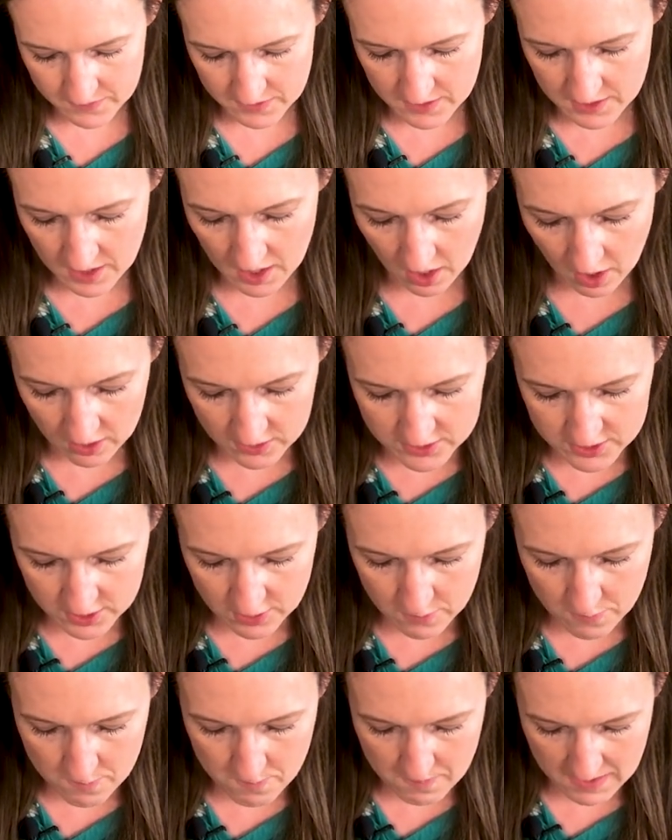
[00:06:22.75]
They also
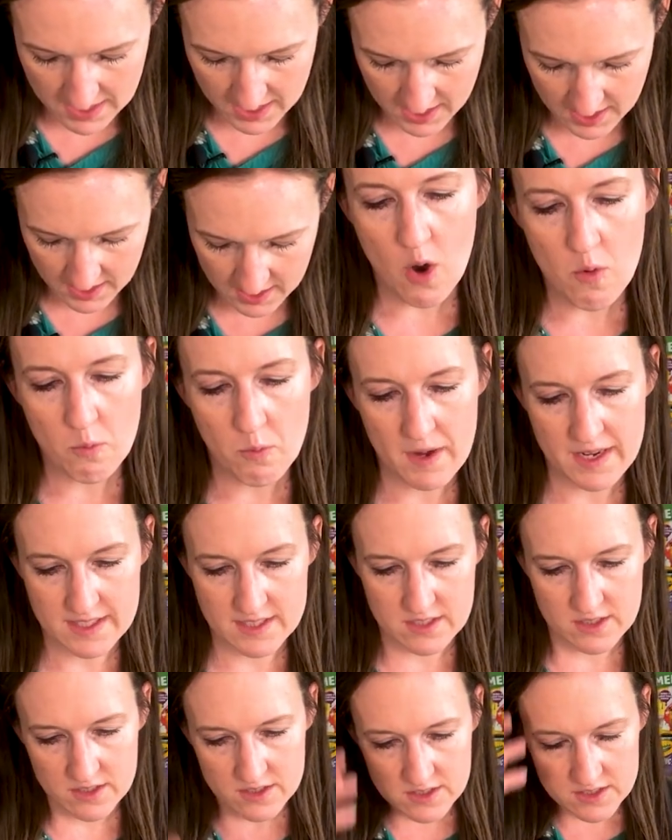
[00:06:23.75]
make
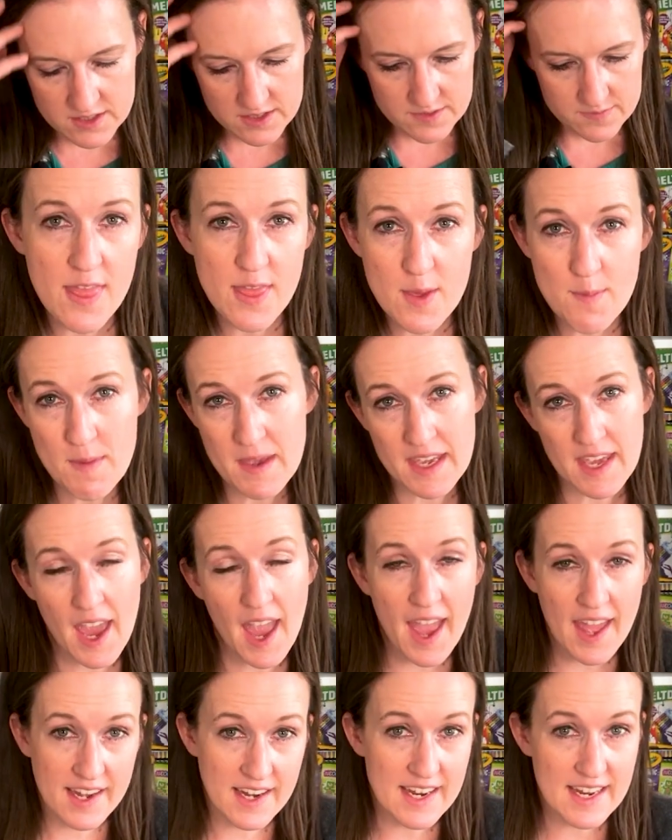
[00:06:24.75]
erasers and they make
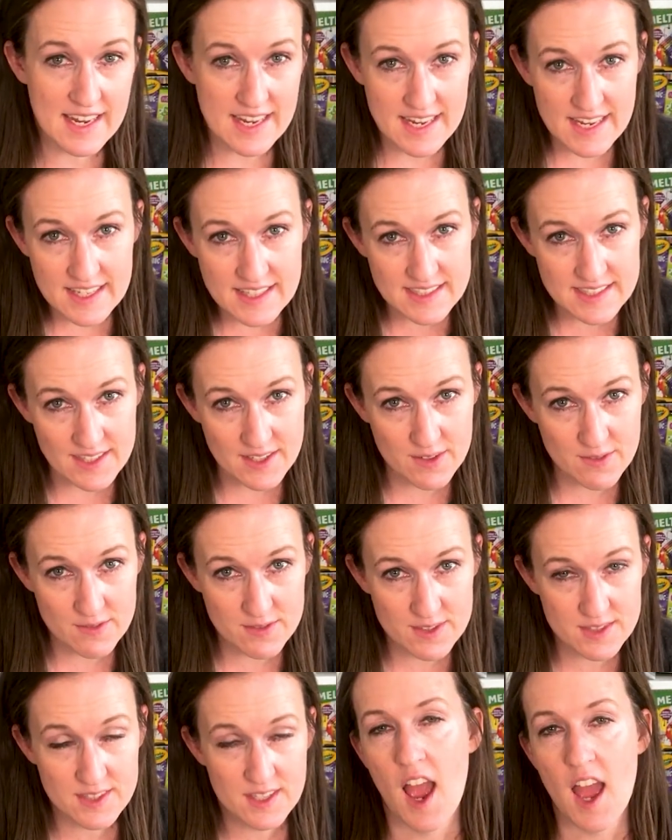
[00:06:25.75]

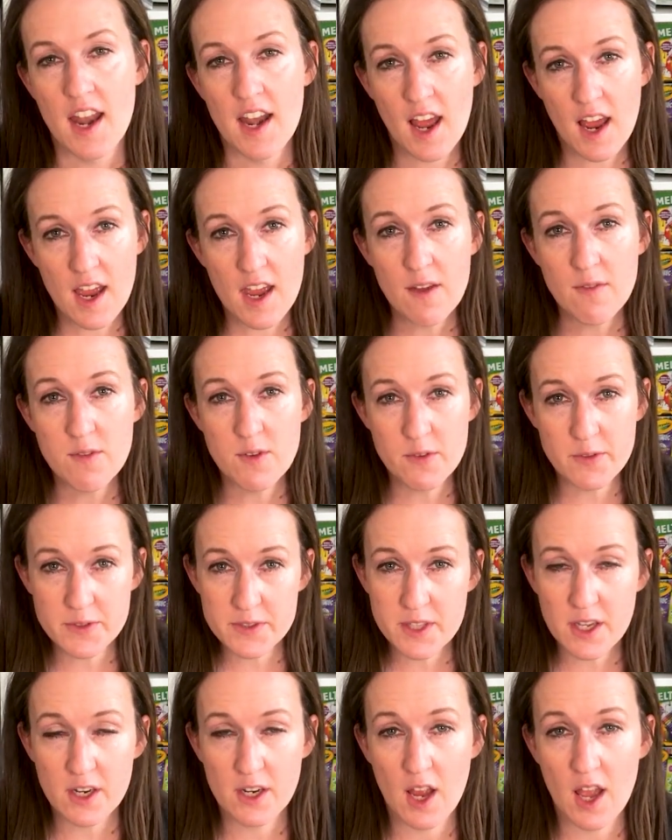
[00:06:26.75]
adhesives, and I have used
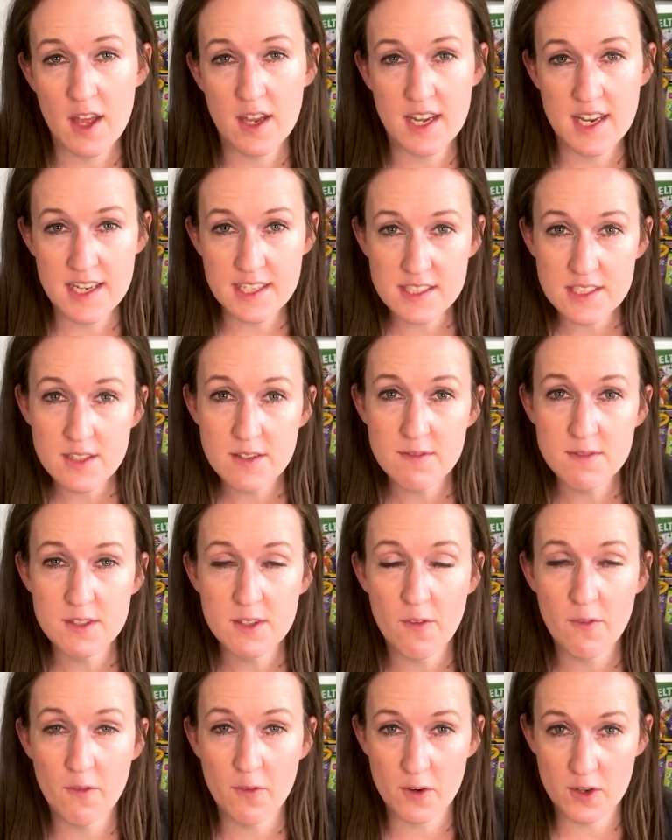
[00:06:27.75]
their adhesives
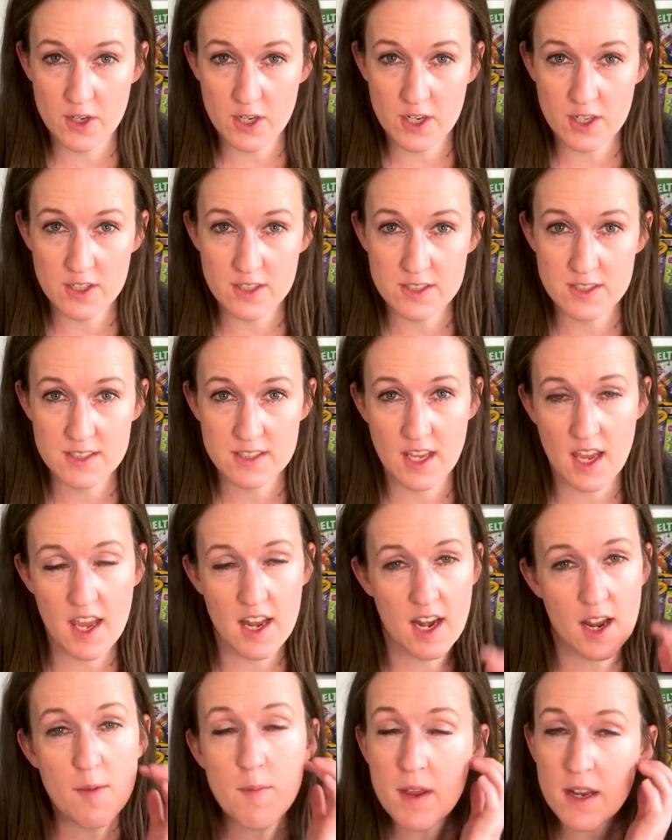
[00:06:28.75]
for years, and
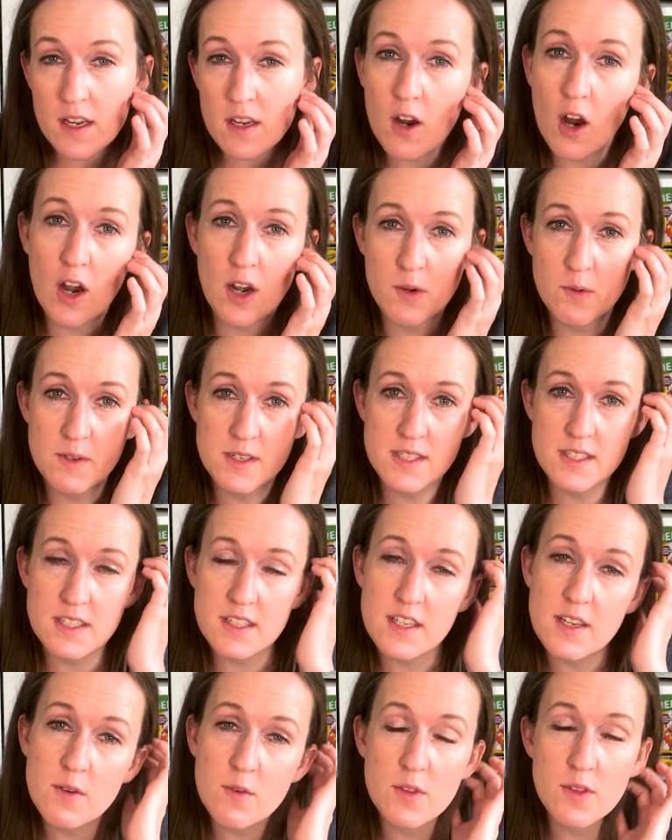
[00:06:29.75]
I made a card
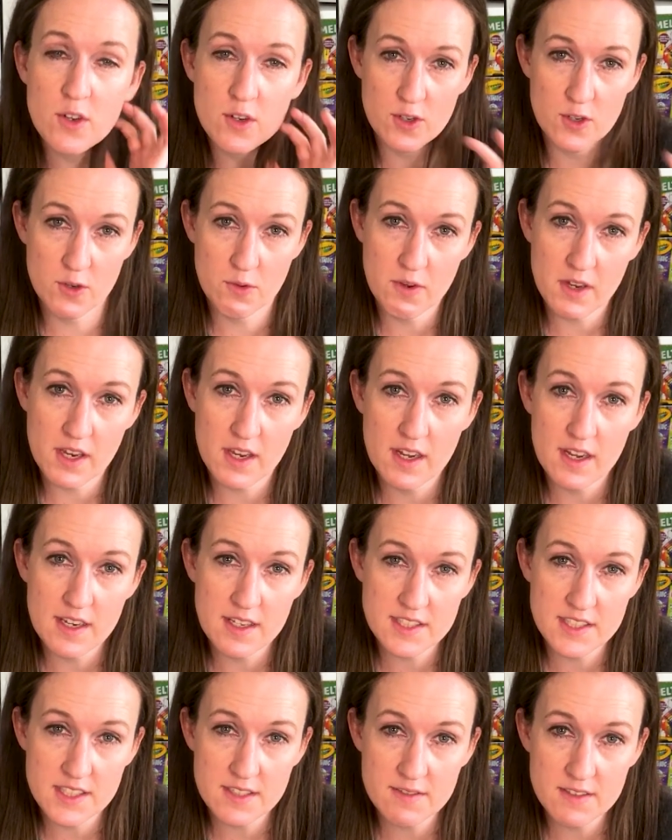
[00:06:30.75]
recently with their new
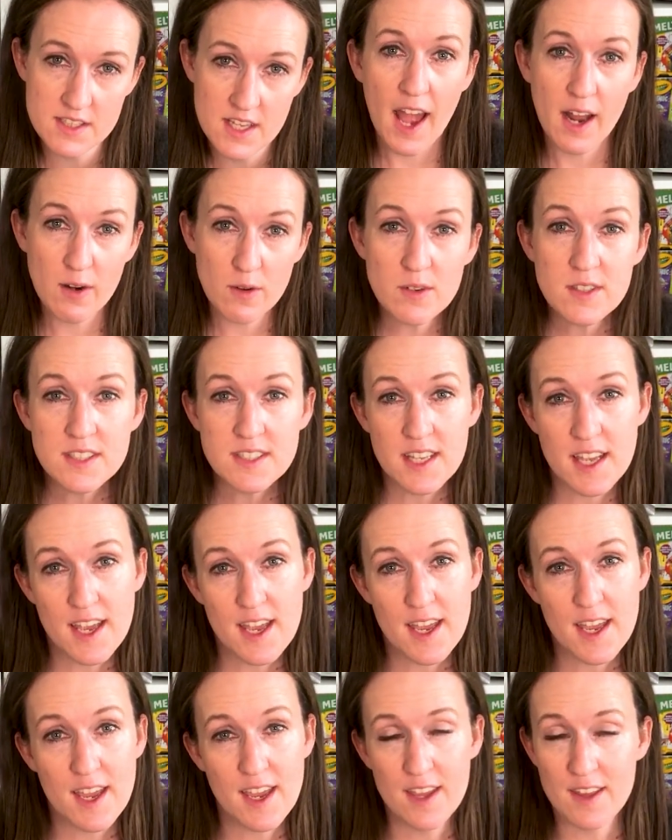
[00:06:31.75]
adhesives, and I'll
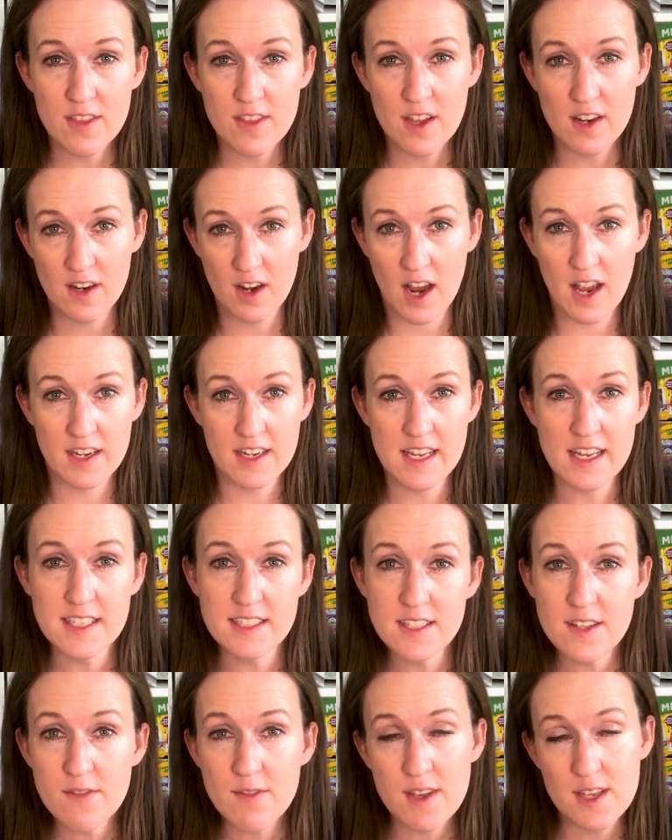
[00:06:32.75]
say their
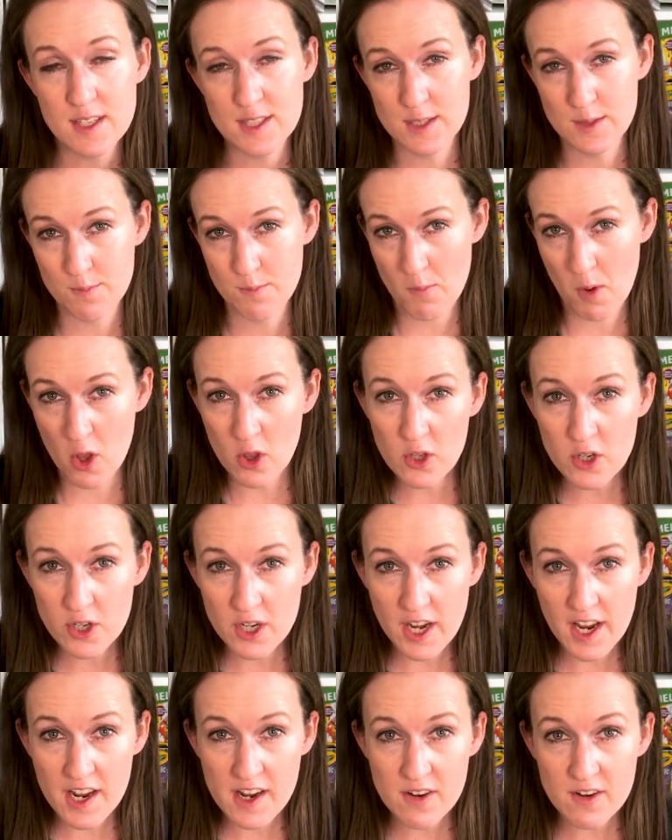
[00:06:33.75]
adhesive is smaller
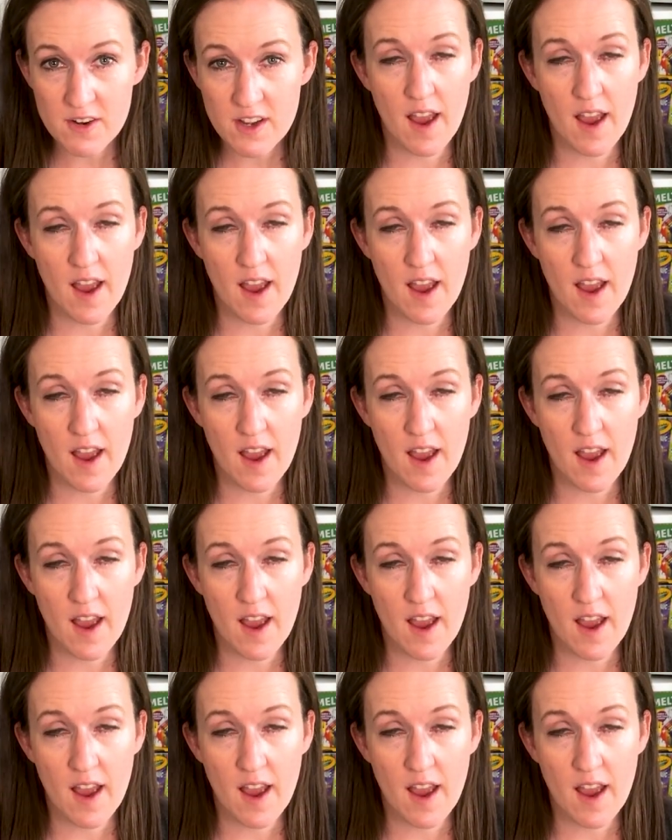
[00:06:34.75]
now.